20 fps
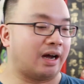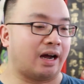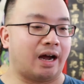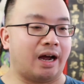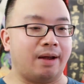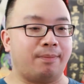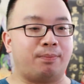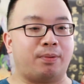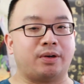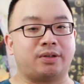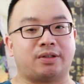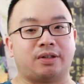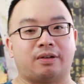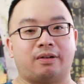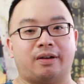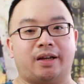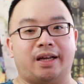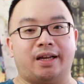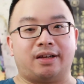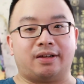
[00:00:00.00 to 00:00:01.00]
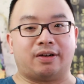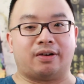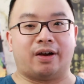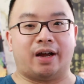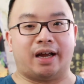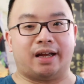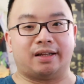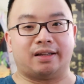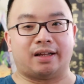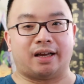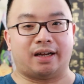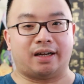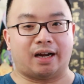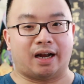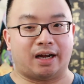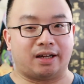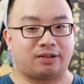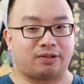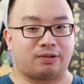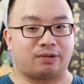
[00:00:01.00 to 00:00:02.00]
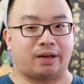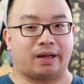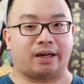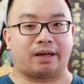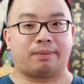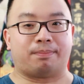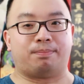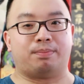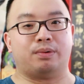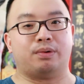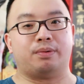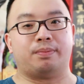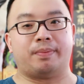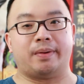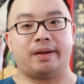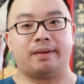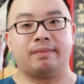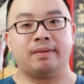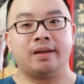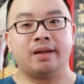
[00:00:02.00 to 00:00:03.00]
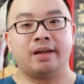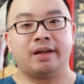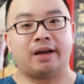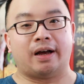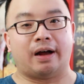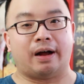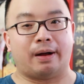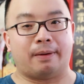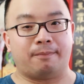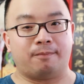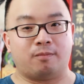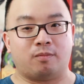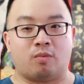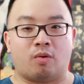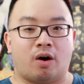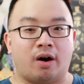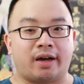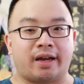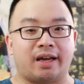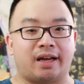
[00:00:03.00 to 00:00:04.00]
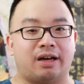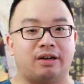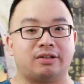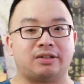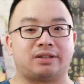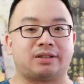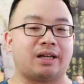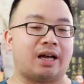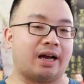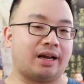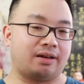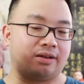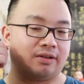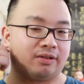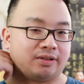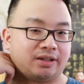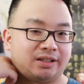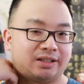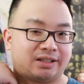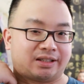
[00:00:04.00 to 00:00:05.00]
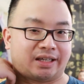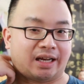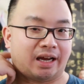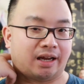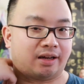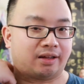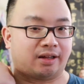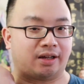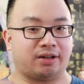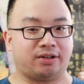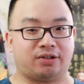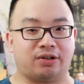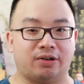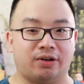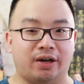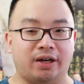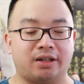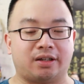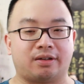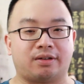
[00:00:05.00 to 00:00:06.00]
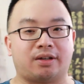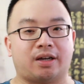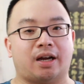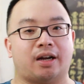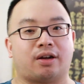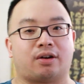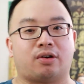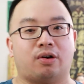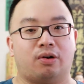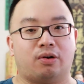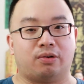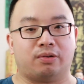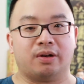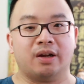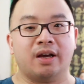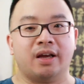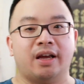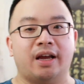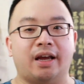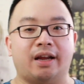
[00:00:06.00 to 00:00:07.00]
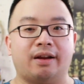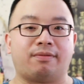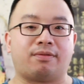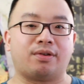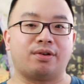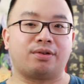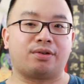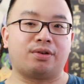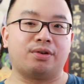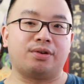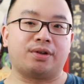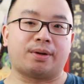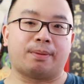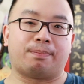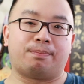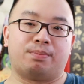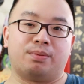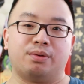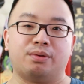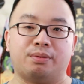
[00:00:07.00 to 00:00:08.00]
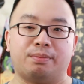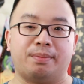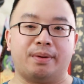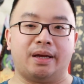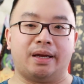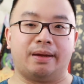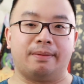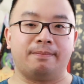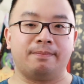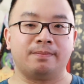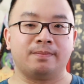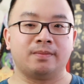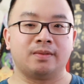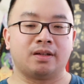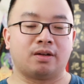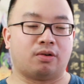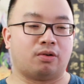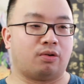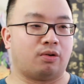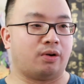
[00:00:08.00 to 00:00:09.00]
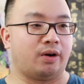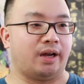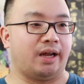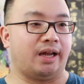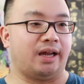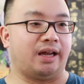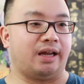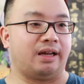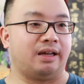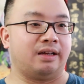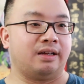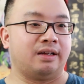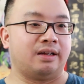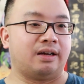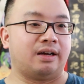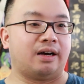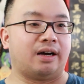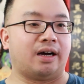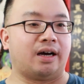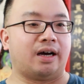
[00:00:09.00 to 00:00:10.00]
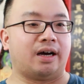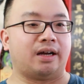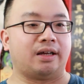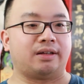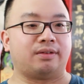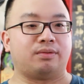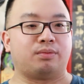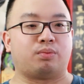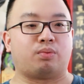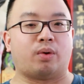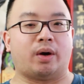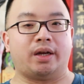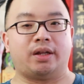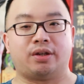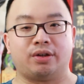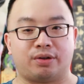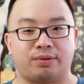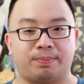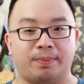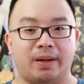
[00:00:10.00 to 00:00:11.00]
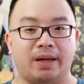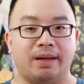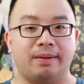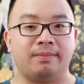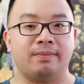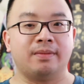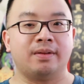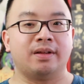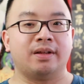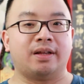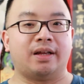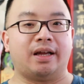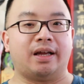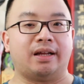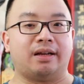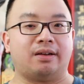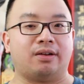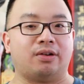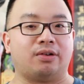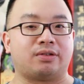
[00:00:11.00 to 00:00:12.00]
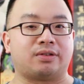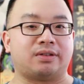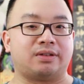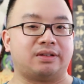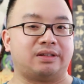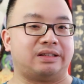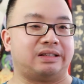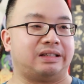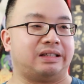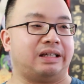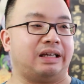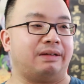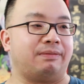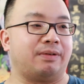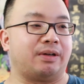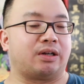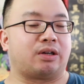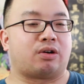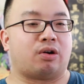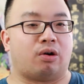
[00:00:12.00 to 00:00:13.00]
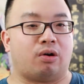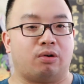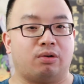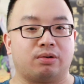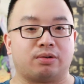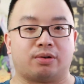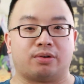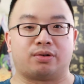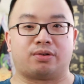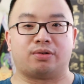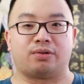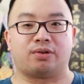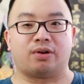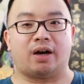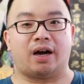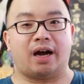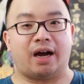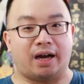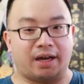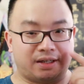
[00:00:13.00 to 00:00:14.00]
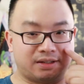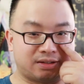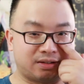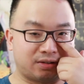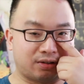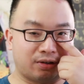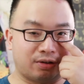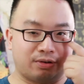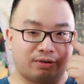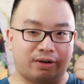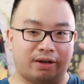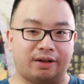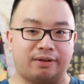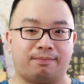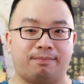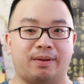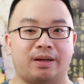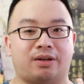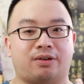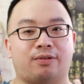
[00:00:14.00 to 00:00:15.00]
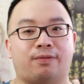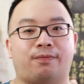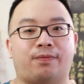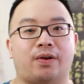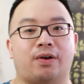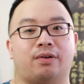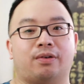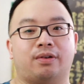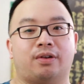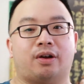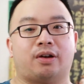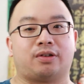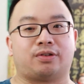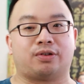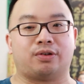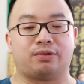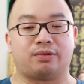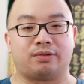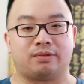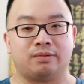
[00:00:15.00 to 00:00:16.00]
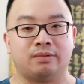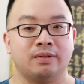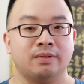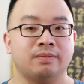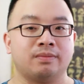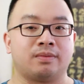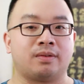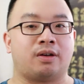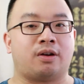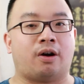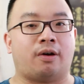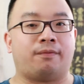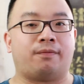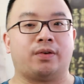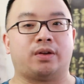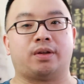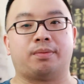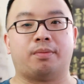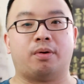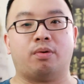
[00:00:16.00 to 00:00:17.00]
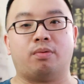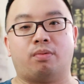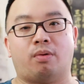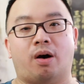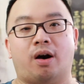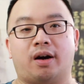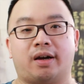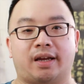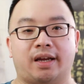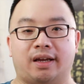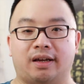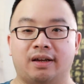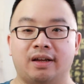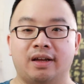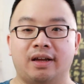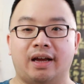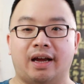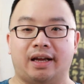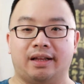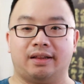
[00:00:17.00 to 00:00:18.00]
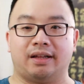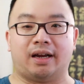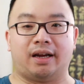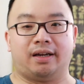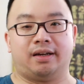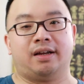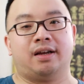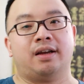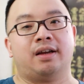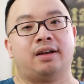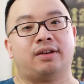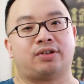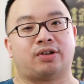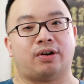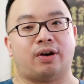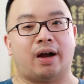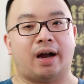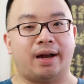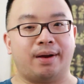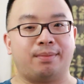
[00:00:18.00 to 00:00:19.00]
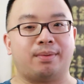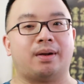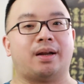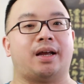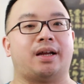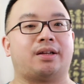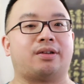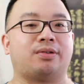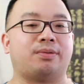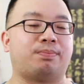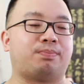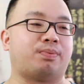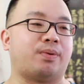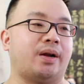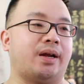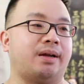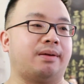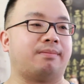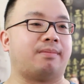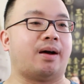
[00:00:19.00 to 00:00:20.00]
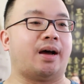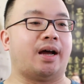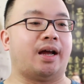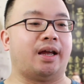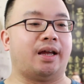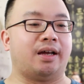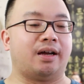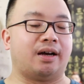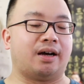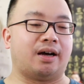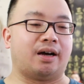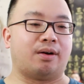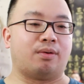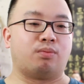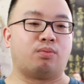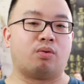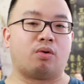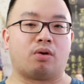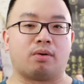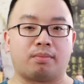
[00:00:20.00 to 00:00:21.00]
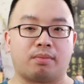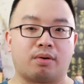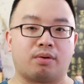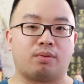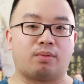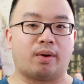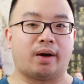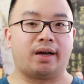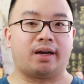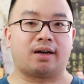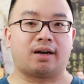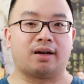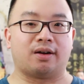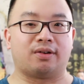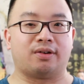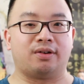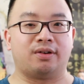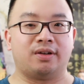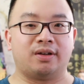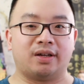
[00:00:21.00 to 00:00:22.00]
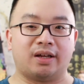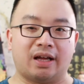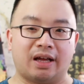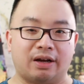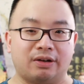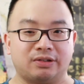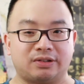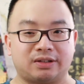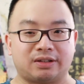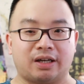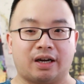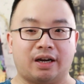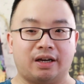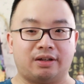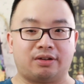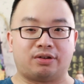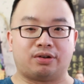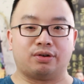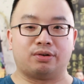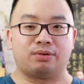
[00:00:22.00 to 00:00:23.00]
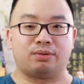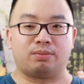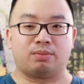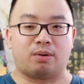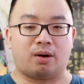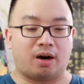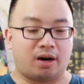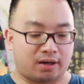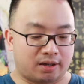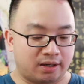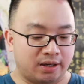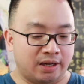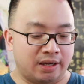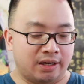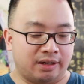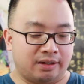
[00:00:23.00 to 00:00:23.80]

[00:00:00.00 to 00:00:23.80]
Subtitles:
I personally, you know, at night, I don't like a blue beam. Walking outside, you know, this is Canada, so it's kind of cold. And if you use a blue beam or a whitish beam, it looks even colder to your eyes. So it makes you feel not so comfortable walking at night. So I would like to bring my warmer white color outside to walk.